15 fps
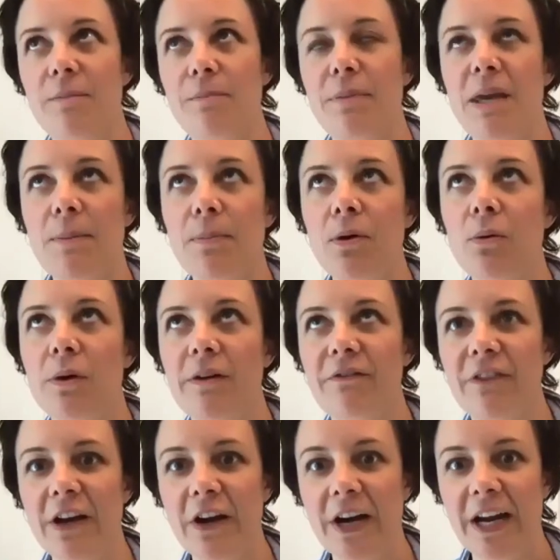people were
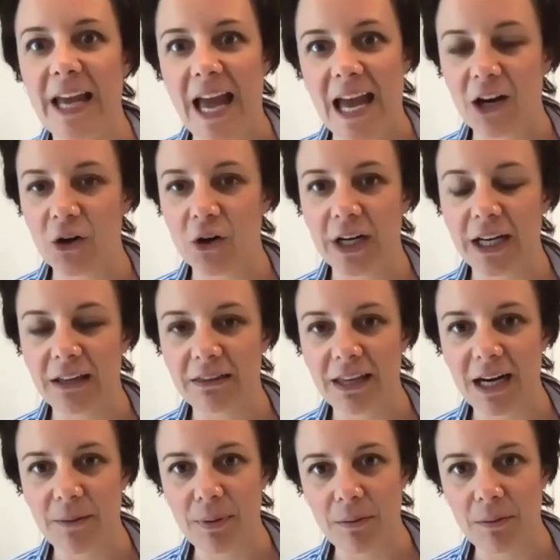very angry that
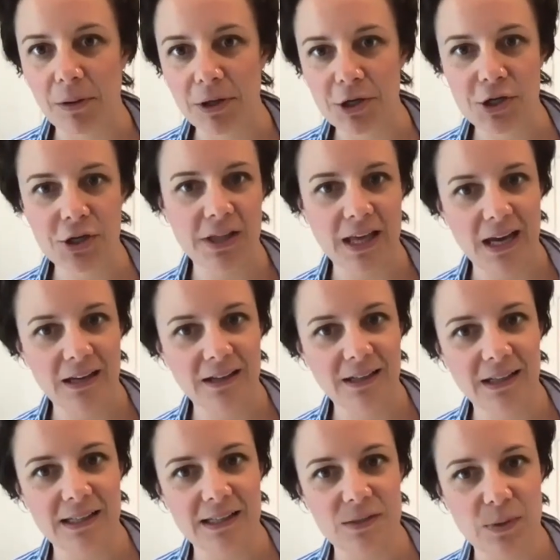I published that,
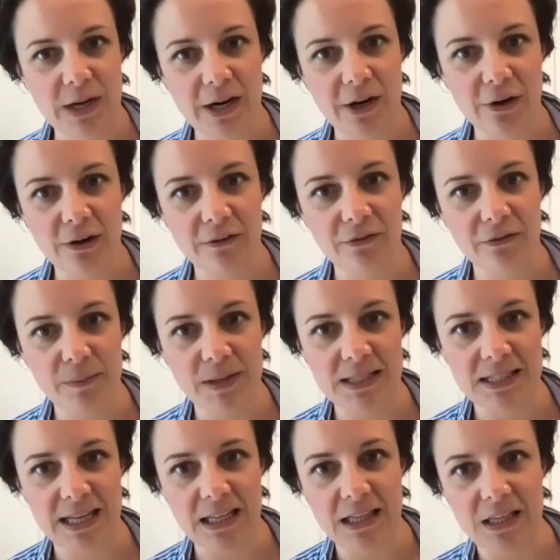is what I heard from
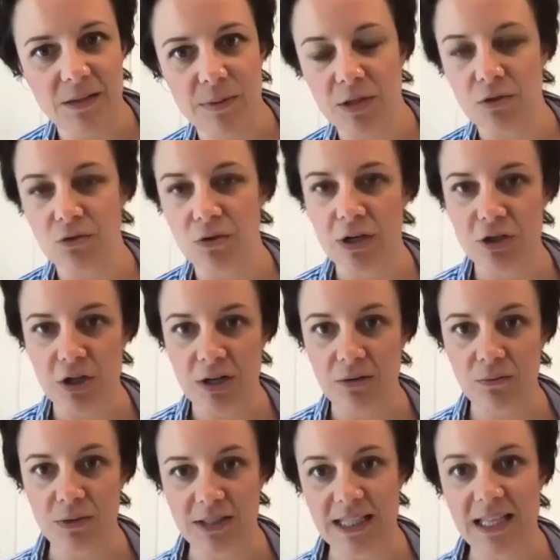inside the administration,
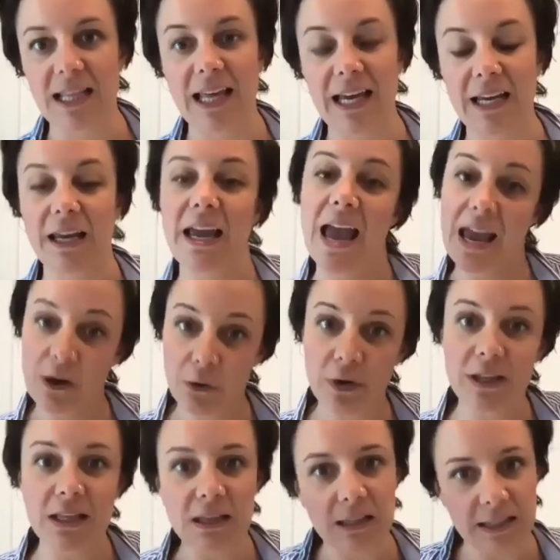was that angry
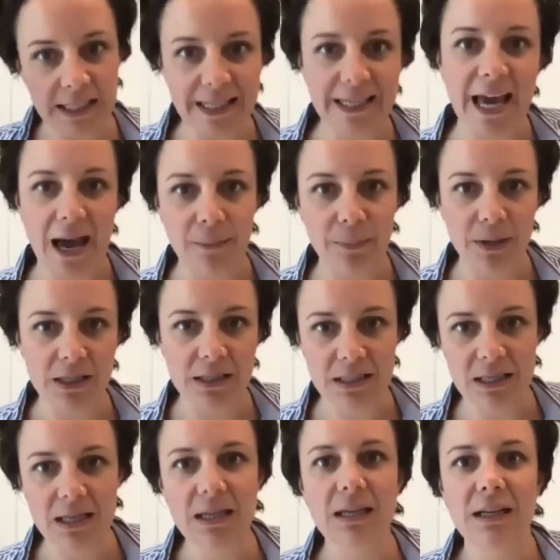that the leak happened.
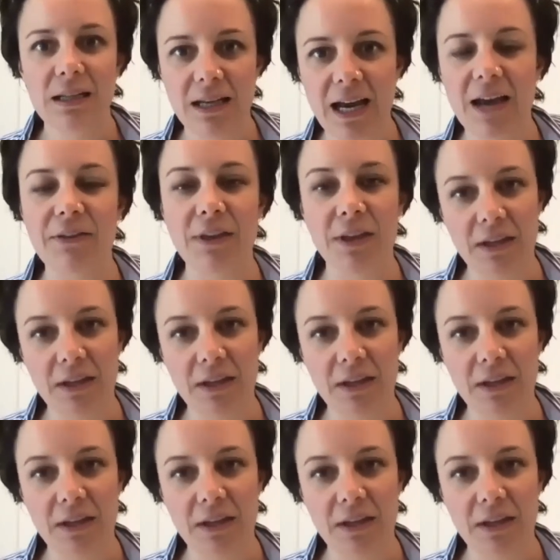And then